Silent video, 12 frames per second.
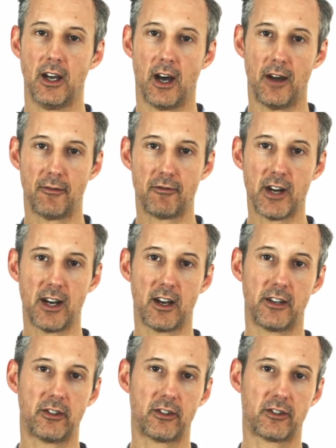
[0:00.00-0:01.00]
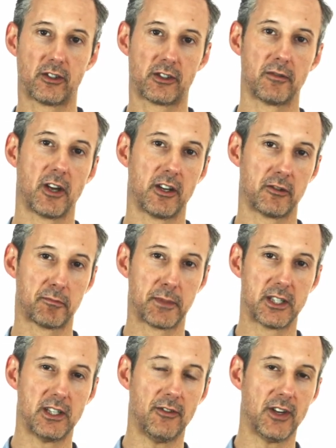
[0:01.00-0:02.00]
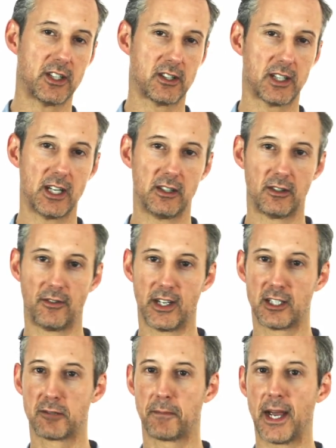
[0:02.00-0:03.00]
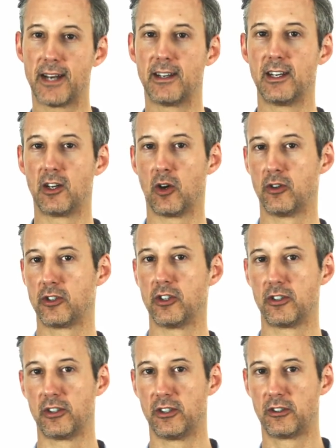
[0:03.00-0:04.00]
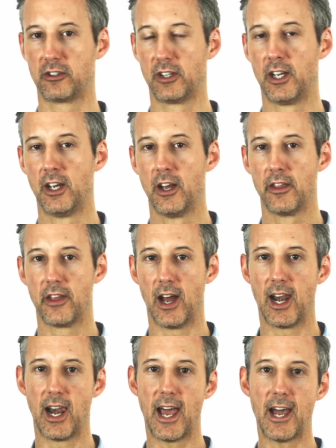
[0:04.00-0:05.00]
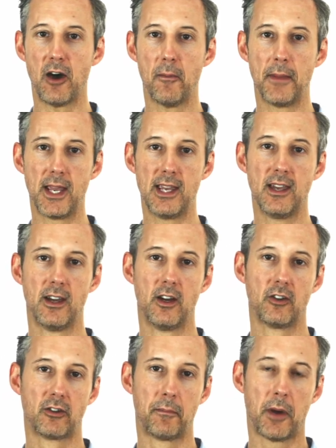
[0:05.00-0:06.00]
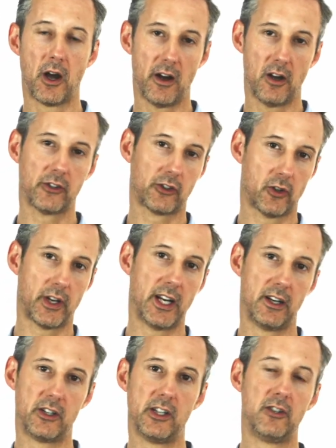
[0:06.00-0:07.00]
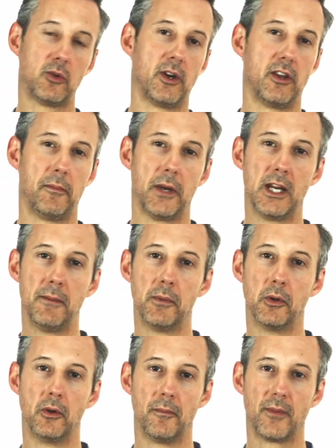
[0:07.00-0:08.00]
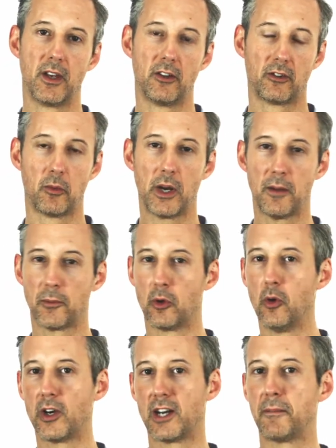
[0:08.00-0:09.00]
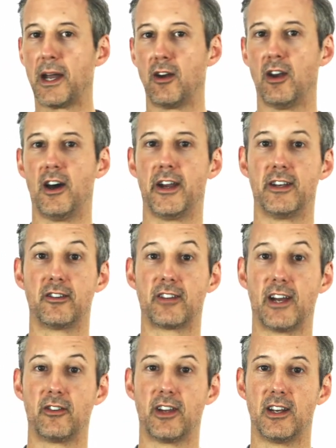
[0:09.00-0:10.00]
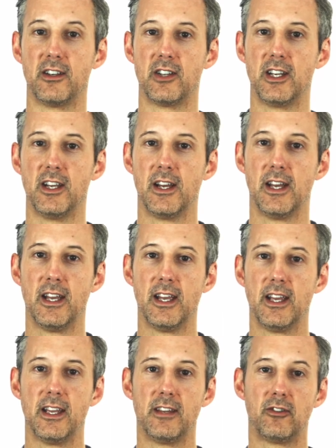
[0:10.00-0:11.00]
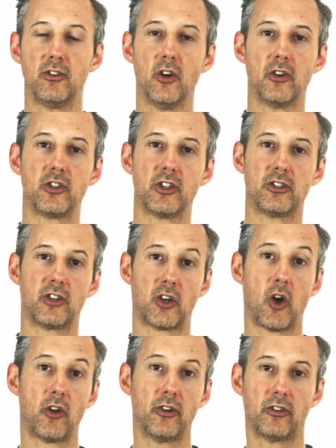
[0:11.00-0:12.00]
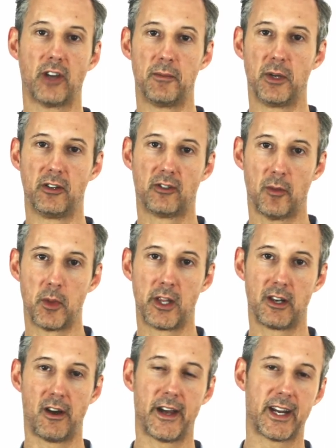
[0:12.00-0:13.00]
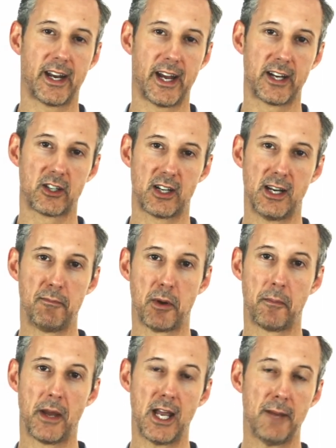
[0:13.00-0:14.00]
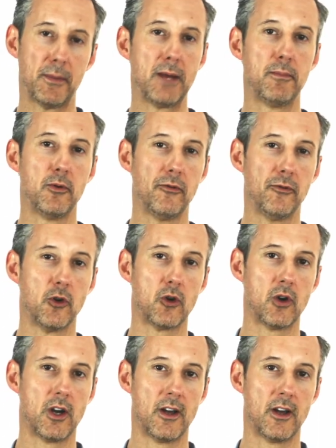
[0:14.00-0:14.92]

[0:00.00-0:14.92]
I've realized specific states of expanded consciousness that allow me to pass on energy to other people. So when I'm talking about light and sound energy, it's not just a concept, it's something that I can actually prepare people for